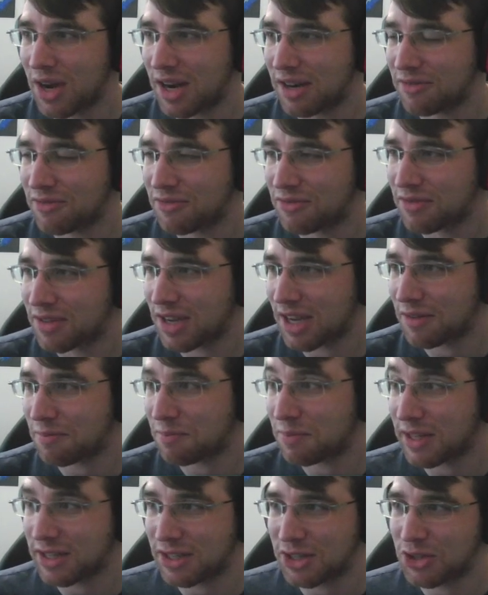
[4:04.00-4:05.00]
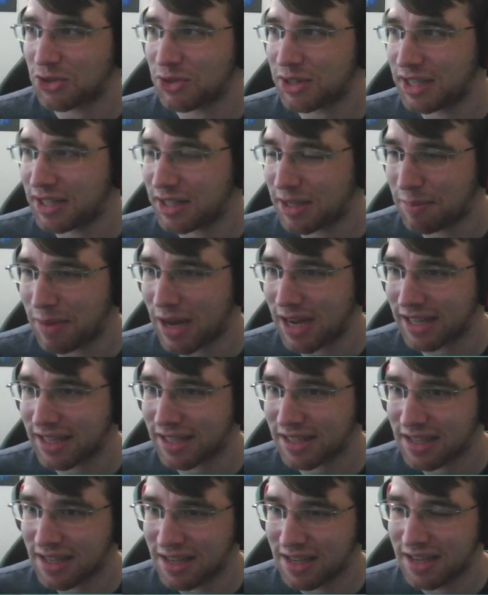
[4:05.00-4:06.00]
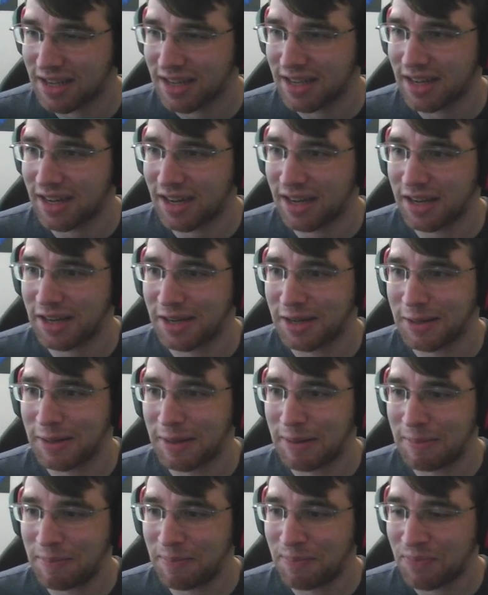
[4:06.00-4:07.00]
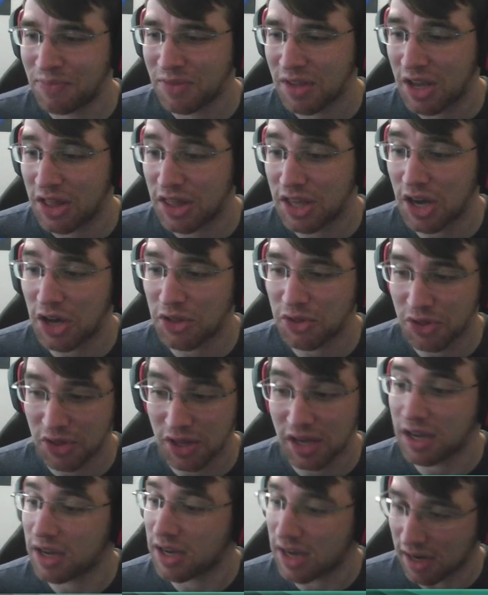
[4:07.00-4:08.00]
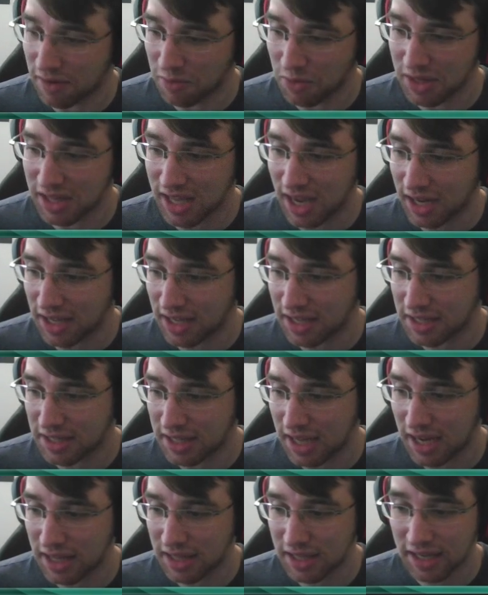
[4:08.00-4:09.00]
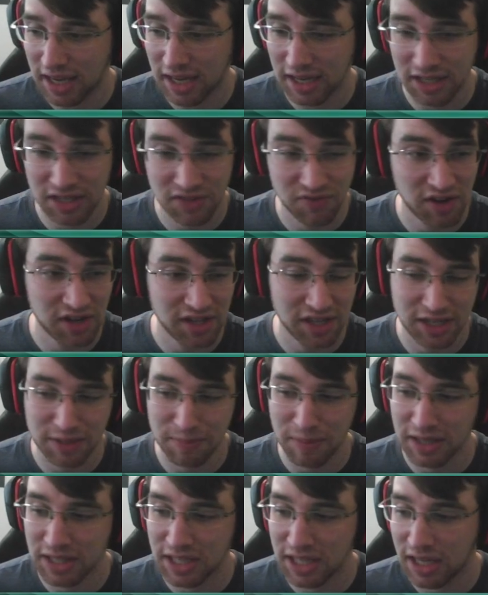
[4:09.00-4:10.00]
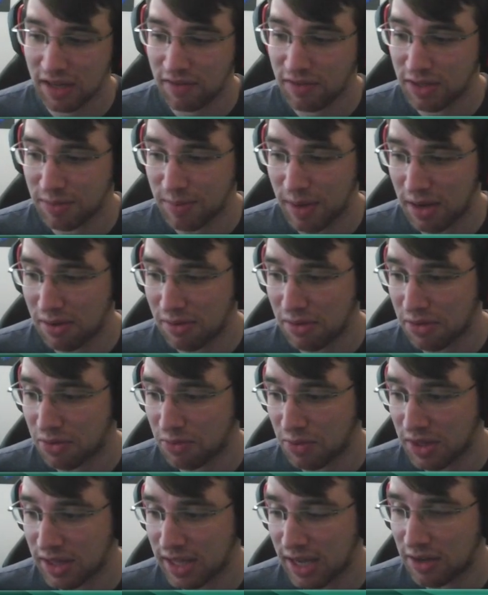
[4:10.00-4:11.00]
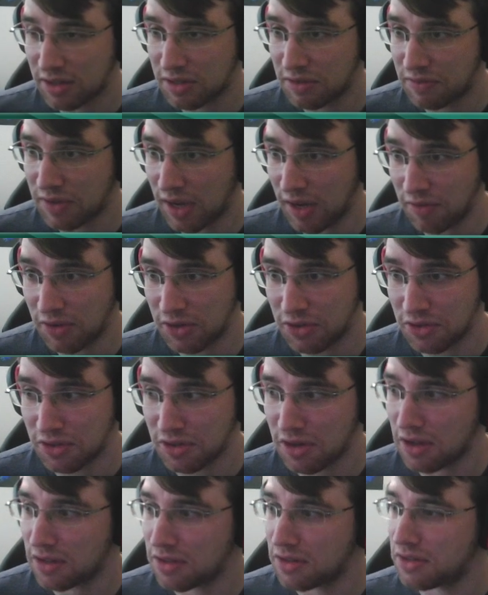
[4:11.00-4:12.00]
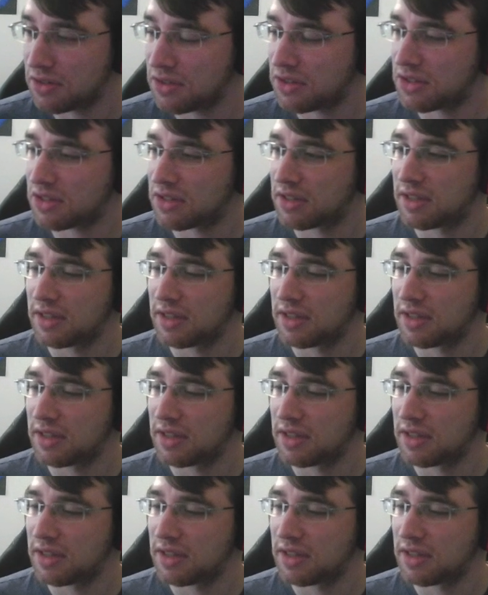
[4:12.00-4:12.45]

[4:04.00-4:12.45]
of pleasantries about it. The other thing kind of with that is that the deck is fairly expensive. It's about $3,500.